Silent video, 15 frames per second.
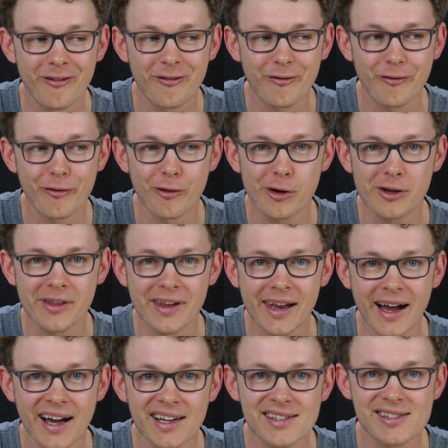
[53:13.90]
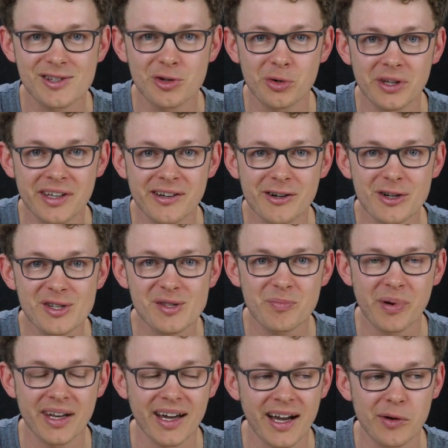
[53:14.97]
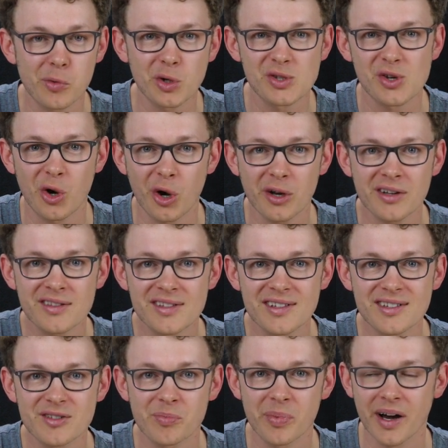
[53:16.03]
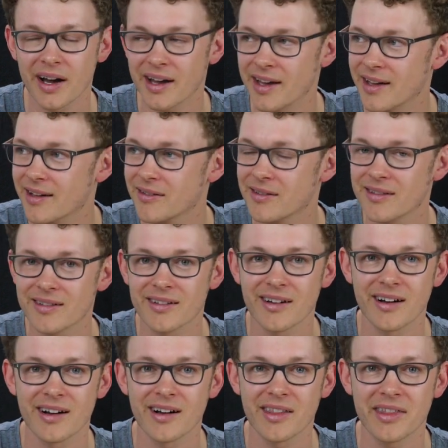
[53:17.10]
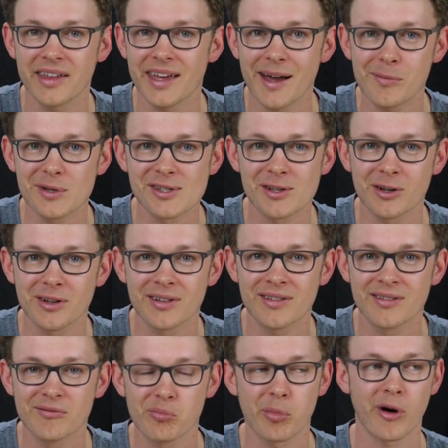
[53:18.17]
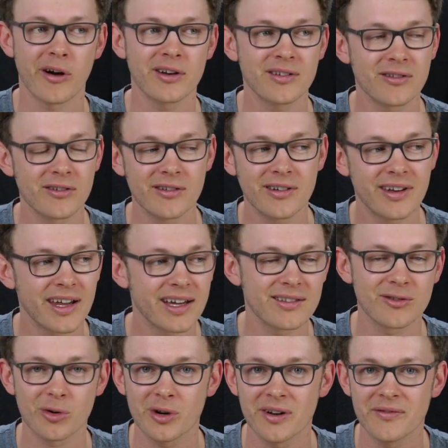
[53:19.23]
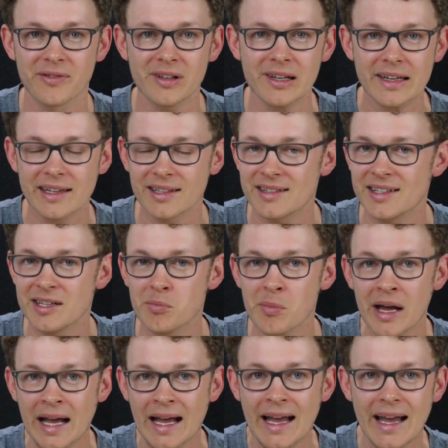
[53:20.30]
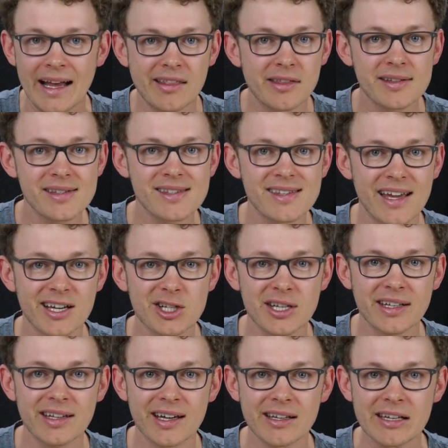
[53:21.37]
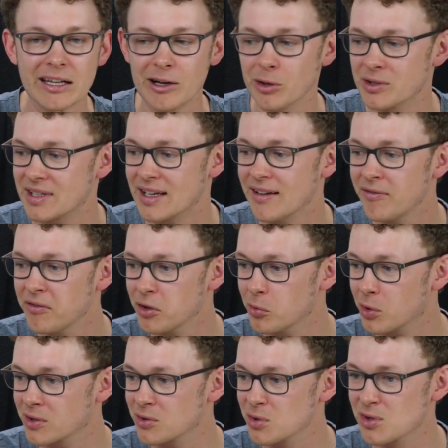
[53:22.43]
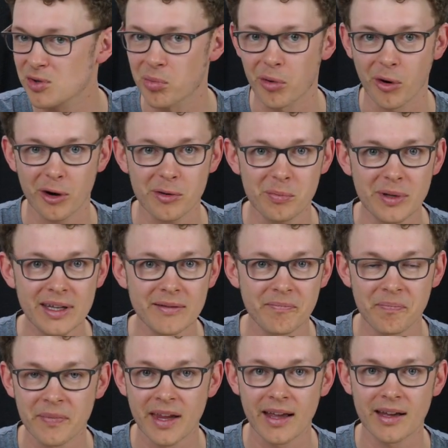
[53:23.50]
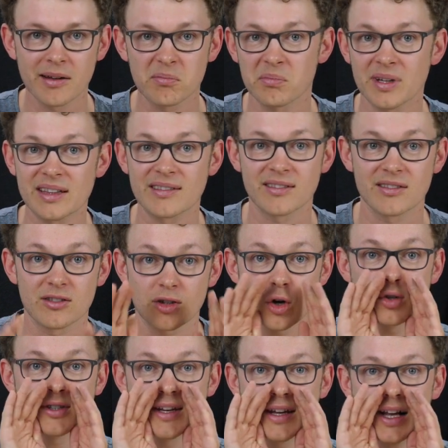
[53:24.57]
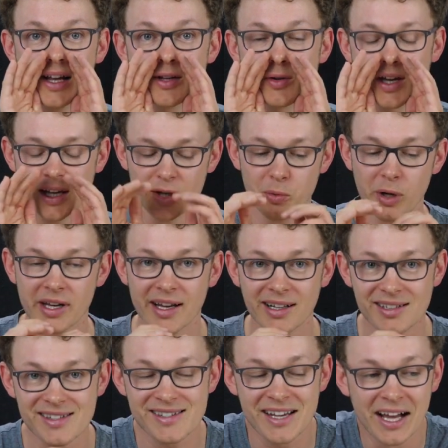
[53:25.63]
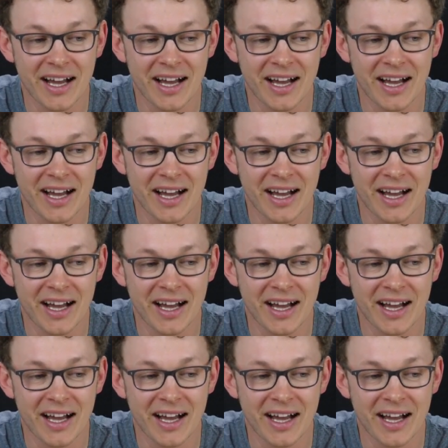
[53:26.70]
for the last 2 years, but I was audited by the Amazon partner net or affiliate team, and this is actually not allowed. If you want to support me, but don't tell anyone else,